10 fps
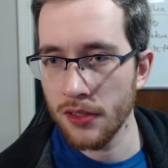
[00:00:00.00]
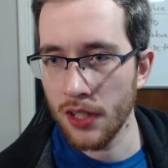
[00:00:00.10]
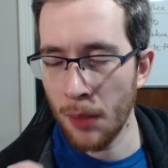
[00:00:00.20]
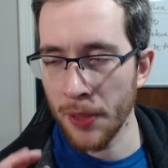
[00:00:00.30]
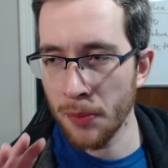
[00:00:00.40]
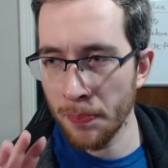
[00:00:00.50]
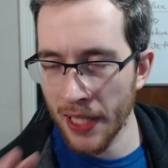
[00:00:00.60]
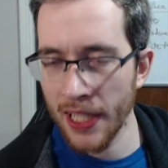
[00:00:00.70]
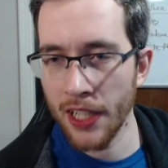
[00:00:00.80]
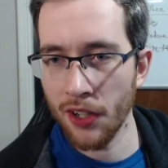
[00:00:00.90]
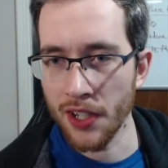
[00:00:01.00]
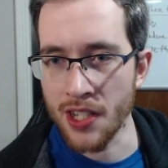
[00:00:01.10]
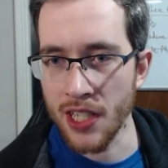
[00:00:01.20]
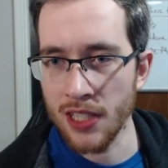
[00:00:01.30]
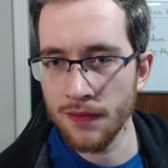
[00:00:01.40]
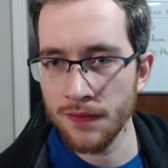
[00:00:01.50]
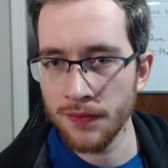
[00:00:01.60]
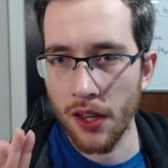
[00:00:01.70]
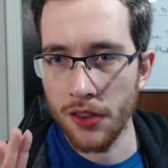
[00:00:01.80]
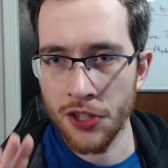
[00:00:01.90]
I'll be completely honest here.
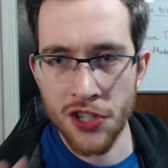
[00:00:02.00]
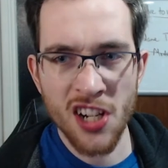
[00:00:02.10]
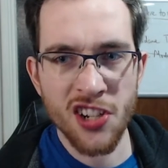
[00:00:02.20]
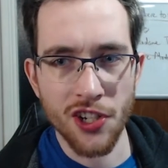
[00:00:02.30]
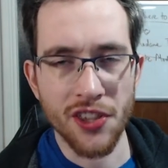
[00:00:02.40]
The gesture